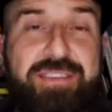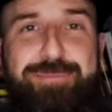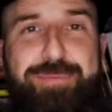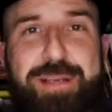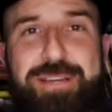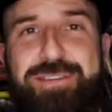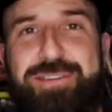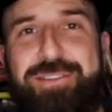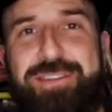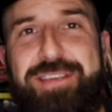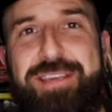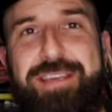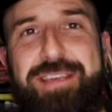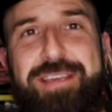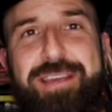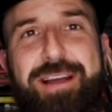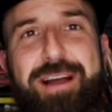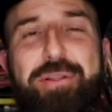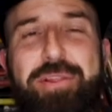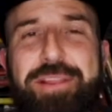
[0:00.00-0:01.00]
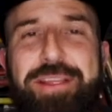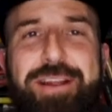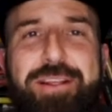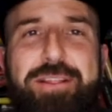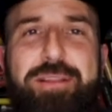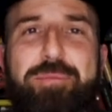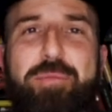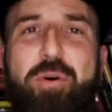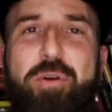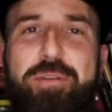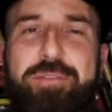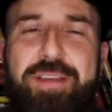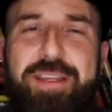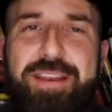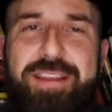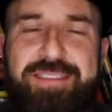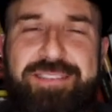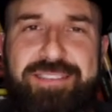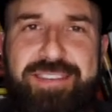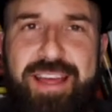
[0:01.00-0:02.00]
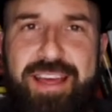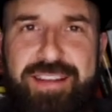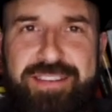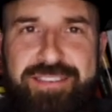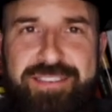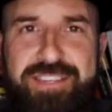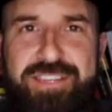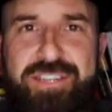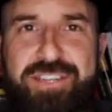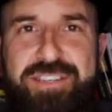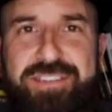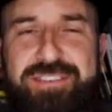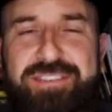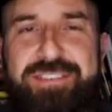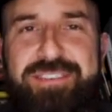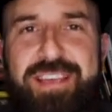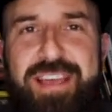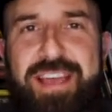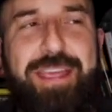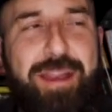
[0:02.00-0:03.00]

especially politically motivated statisticians,